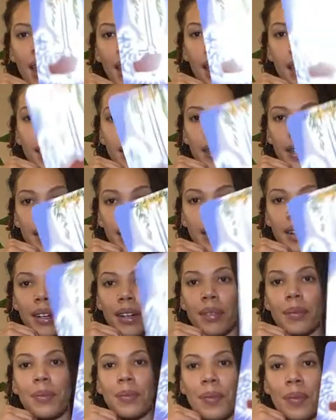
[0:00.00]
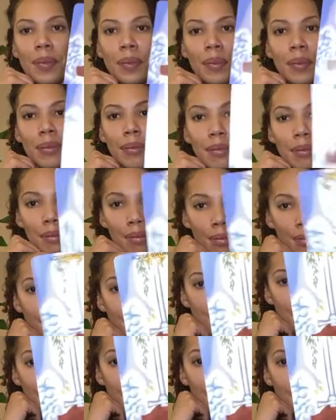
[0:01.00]
clear
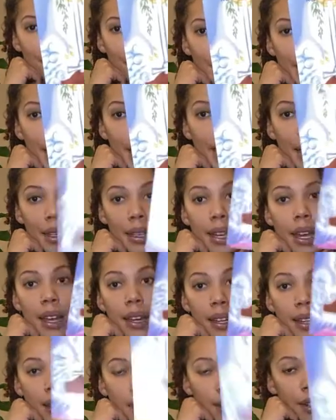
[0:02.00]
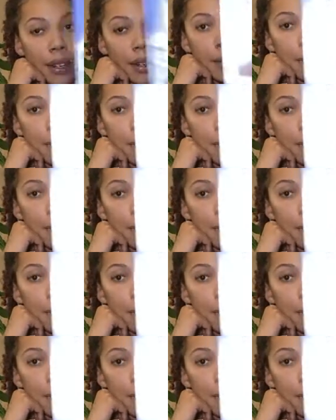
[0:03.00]
plan and a clear